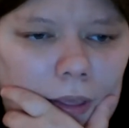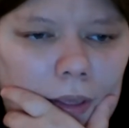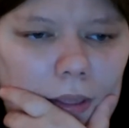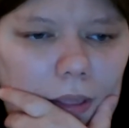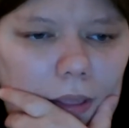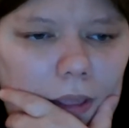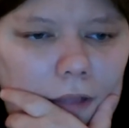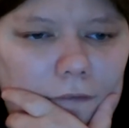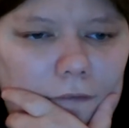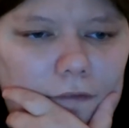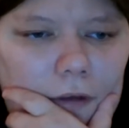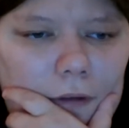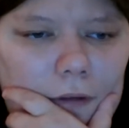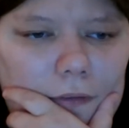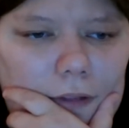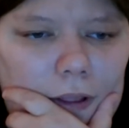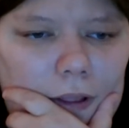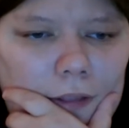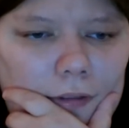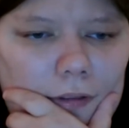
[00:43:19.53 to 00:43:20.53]
It felt
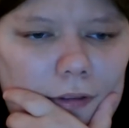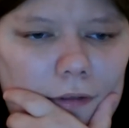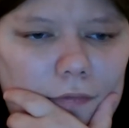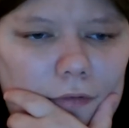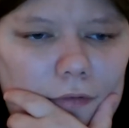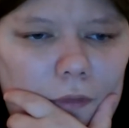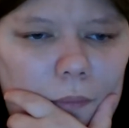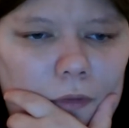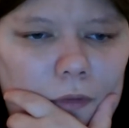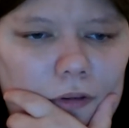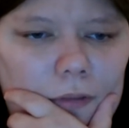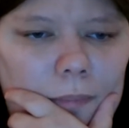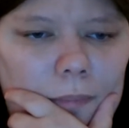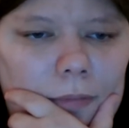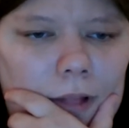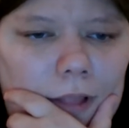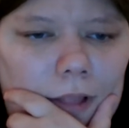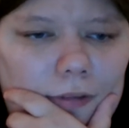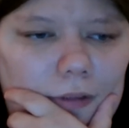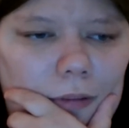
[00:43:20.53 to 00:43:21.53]
as if it was a
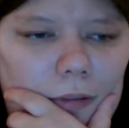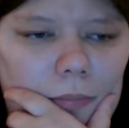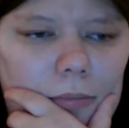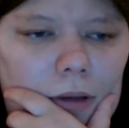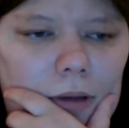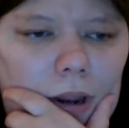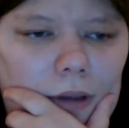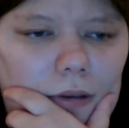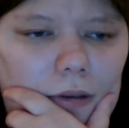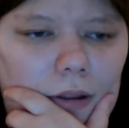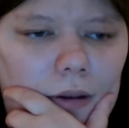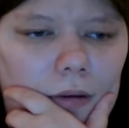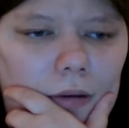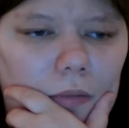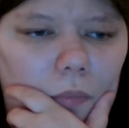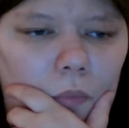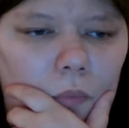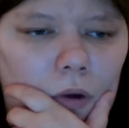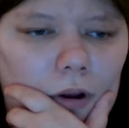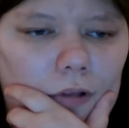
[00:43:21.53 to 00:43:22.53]
blessing, but I
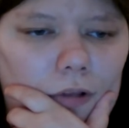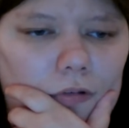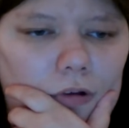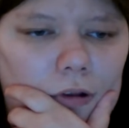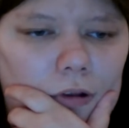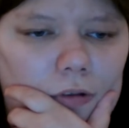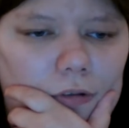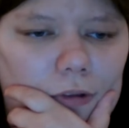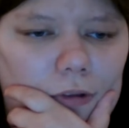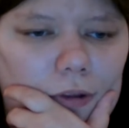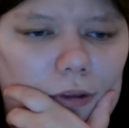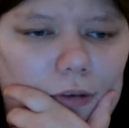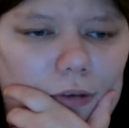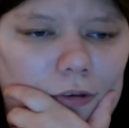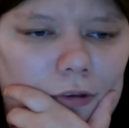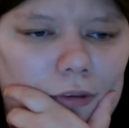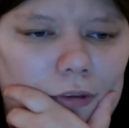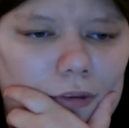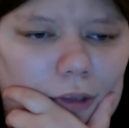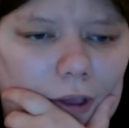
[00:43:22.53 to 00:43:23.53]
didn't want to trust it
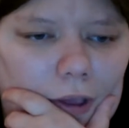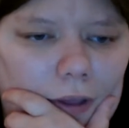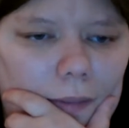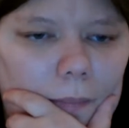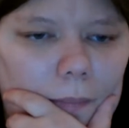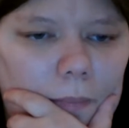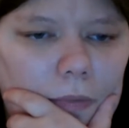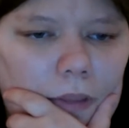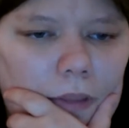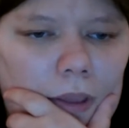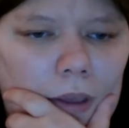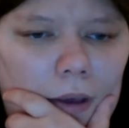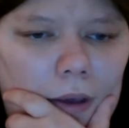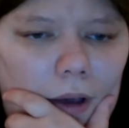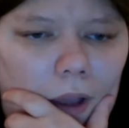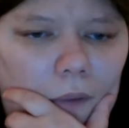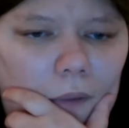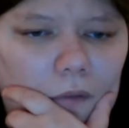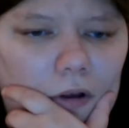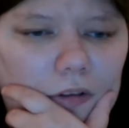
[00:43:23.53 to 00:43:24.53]
just yet.
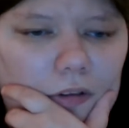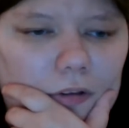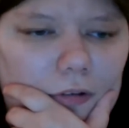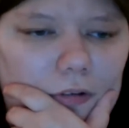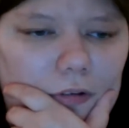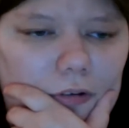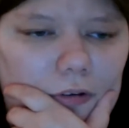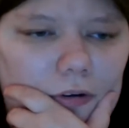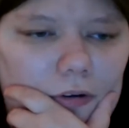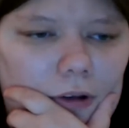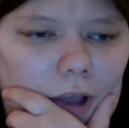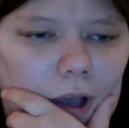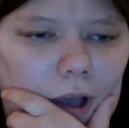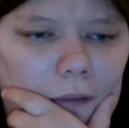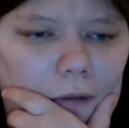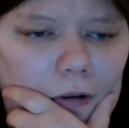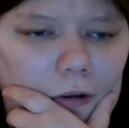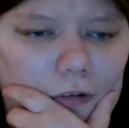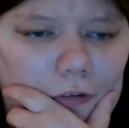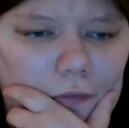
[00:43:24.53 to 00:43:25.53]
I wasn't sure how
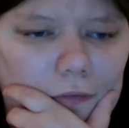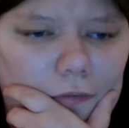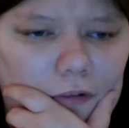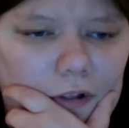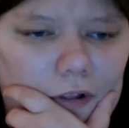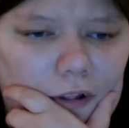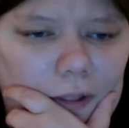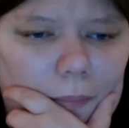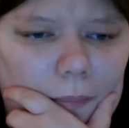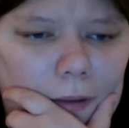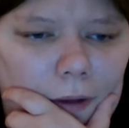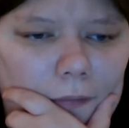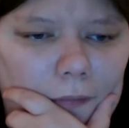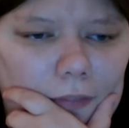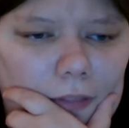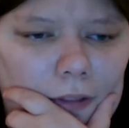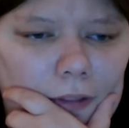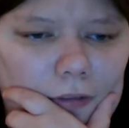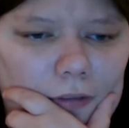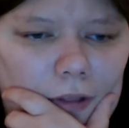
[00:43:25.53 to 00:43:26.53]
I should feel about
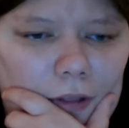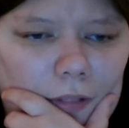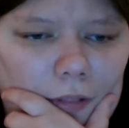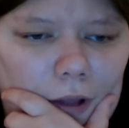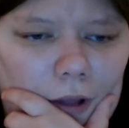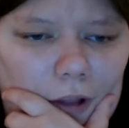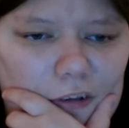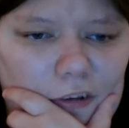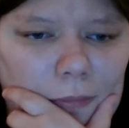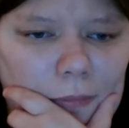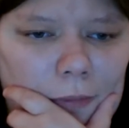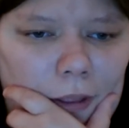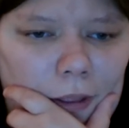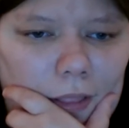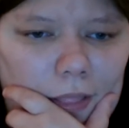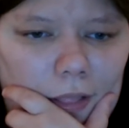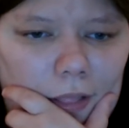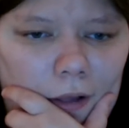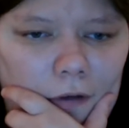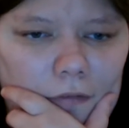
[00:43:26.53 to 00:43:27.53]
this, I thought to
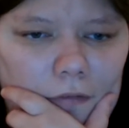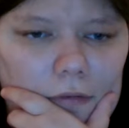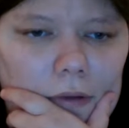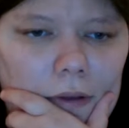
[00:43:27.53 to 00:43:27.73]
myself.